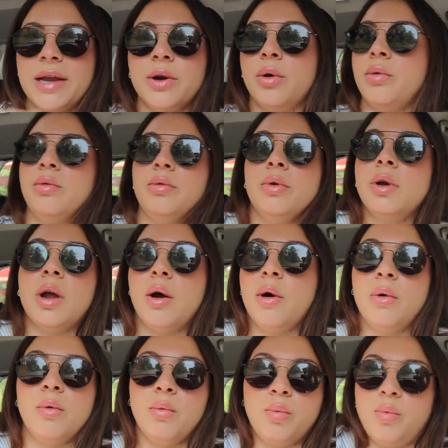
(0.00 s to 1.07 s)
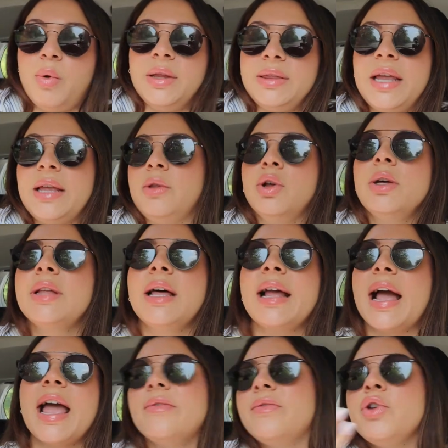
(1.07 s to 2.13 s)
I don't know what they look like.
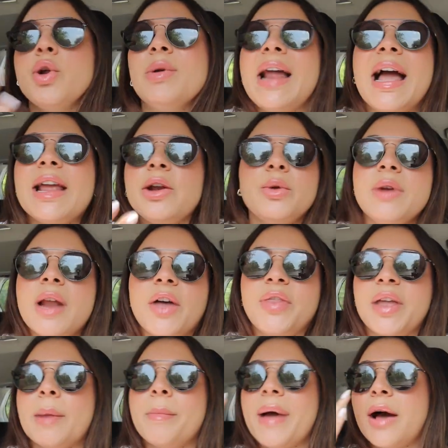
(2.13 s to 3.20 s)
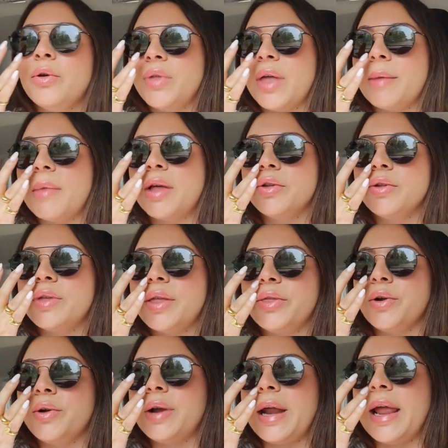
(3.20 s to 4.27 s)
I have no, I know nothing about them other than
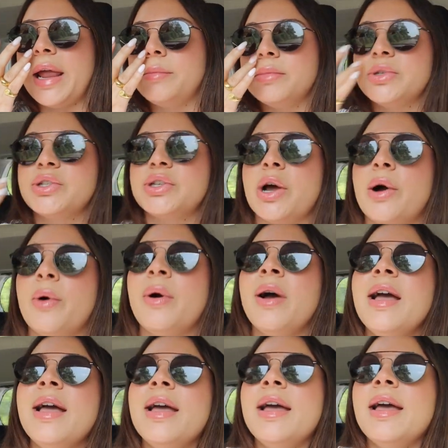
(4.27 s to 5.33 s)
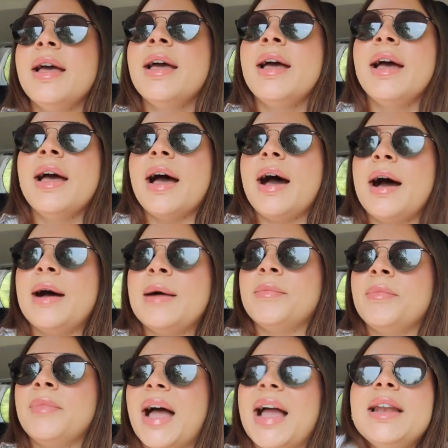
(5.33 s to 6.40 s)
their name. So
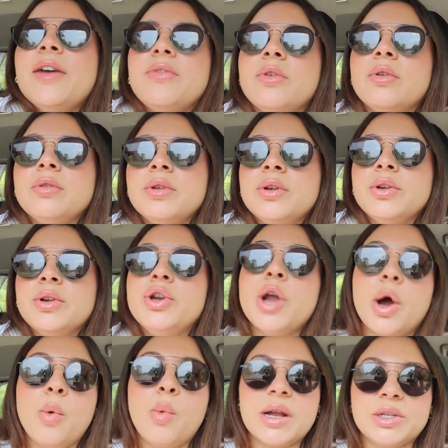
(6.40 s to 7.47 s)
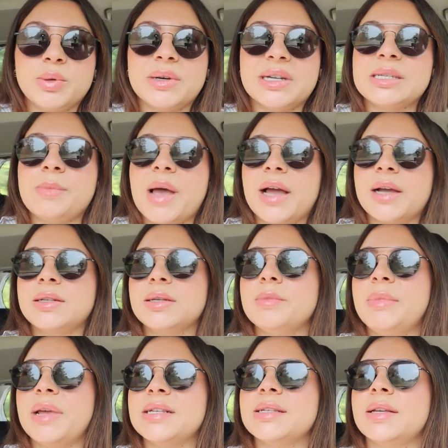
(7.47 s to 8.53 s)
um, I never know what to expect,
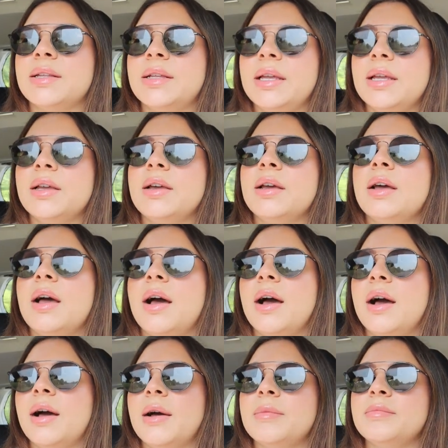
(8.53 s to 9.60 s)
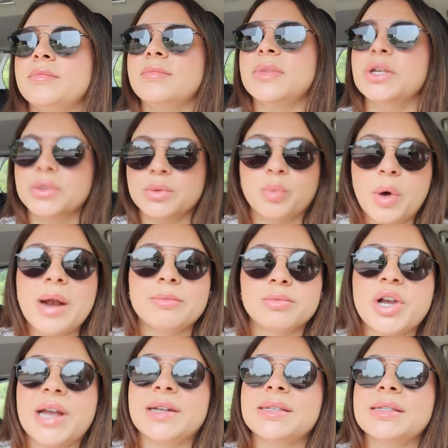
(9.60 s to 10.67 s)
basically, um, is what I'm
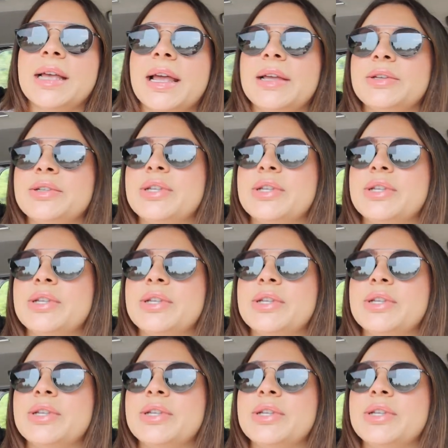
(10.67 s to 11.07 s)
trying to say.